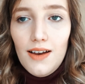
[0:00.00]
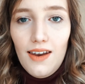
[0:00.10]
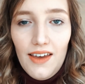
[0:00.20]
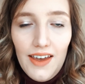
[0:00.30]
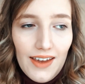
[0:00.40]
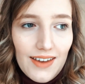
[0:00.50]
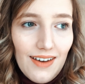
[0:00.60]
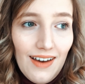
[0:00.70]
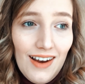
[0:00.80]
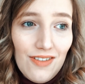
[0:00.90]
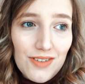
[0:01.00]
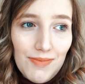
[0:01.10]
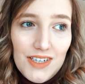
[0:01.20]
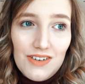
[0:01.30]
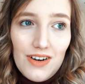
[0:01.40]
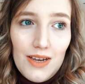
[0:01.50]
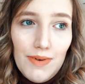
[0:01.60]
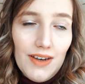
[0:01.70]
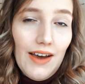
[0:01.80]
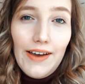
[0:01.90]
Like, I loved my degree,
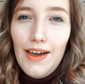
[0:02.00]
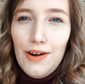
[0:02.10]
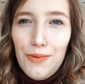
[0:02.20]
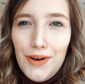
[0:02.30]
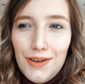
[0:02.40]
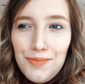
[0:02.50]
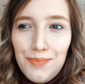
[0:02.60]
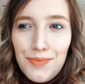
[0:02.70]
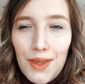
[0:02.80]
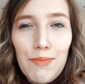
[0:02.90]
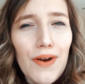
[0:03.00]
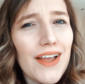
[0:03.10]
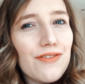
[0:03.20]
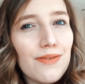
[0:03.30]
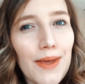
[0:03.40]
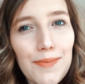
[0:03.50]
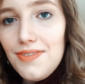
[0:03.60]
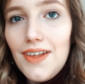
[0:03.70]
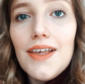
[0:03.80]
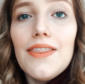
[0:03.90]
but I kind of want to break from it.
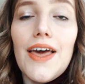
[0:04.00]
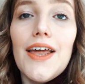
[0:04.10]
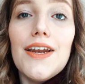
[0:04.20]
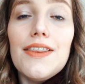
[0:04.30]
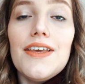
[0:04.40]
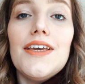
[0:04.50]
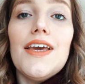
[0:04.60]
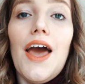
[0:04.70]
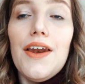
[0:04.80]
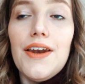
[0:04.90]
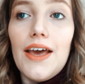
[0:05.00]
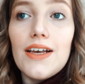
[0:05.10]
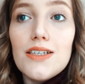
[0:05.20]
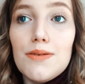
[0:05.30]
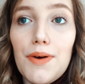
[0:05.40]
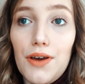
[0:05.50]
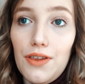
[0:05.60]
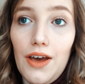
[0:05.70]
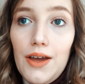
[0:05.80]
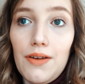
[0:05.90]
Then the next book
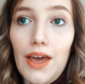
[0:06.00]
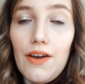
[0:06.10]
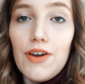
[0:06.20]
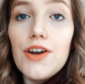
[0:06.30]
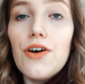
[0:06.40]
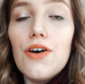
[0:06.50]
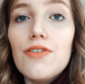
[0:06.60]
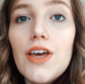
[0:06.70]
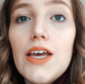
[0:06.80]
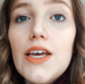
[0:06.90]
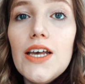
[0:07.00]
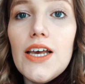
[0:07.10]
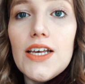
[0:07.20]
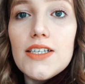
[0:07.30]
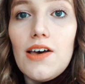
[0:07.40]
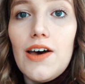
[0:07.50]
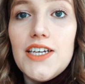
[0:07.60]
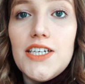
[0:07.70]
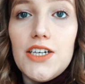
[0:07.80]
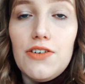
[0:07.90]
that I am getting rid of is
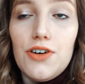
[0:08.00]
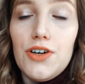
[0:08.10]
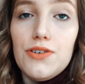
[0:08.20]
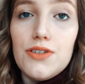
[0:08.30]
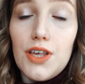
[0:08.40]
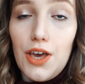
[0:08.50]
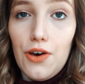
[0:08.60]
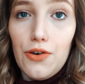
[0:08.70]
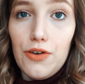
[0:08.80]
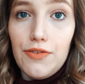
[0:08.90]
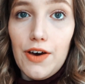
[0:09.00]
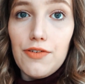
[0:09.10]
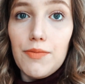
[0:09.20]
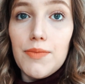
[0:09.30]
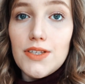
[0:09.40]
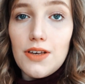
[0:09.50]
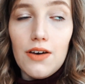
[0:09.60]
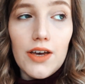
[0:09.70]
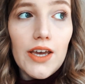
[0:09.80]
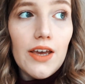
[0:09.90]
Heidi Durrow's The Girl Who Fell from the
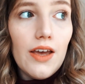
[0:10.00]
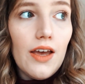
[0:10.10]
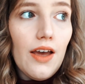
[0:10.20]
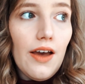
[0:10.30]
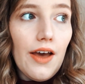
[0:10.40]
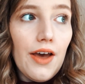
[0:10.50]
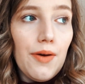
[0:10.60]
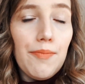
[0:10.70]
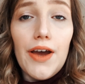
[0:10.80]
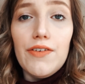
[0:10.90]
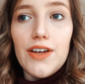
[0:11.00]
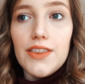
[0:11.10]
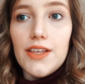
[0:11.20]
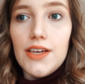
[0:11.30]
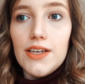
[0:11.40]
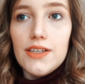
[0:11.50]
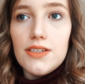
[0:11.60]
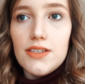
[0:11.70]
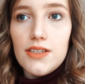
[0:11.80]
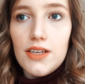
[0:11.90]
Sky. I read
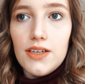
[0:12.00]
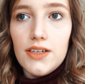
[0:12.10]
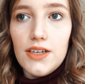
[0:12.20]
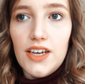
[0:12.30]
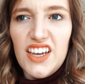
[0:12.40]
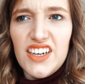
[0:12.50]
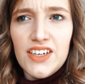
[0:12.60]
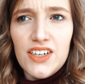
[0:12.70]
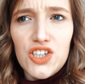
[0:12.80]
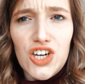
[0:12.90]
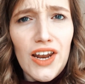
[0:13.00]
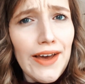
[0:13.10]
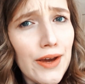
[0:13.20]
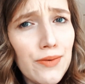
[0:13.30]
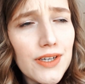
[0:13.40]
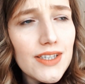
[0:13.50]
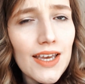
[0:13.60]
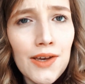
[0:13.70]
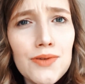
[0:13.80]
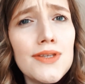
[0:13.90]
this in July, I want to
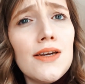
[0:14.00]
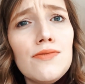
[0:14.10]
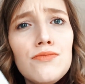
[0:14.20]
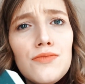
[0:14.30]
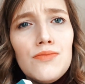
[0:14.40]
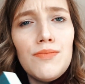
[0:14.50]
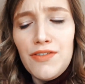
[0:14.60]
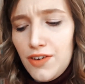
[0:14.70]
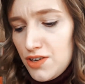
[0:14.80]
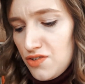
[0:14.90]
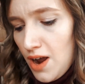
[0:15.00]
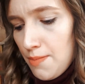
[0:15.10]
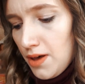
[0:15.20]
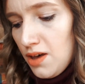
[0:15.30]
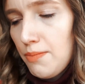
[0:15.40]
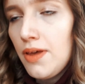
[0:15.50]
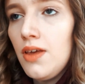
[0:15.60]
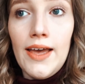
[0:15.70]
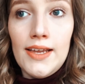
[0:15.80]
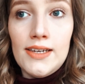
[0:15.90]
say. It was in my first wrap up
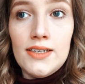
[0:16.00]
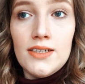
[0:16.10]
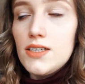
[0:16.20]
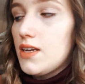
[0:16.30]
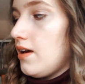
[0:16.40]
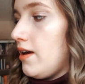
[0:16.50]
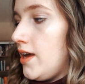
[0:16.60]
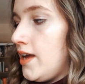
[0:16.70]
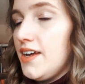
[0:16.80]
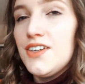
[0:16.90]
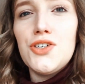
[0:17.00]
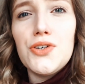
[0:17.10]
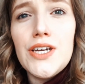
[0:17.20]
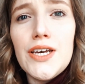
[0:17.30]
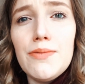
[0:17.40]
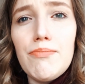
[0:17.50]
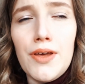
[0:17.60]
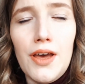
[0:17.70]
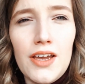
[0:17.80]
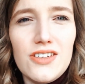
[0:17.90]
and I enjoyed it,
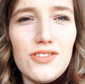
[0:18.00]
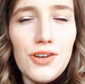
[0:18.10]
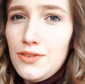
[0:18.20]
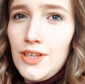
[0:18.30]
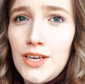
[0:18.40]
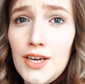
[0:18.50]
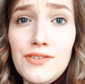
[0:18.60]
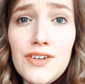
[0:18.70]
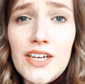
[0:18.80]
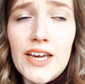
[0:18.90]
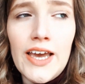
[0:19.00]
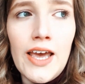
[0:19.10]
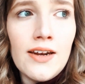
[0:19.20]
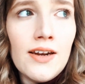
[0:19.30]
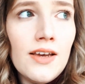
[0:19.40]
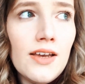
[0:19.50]
but I don't think I'd read it again.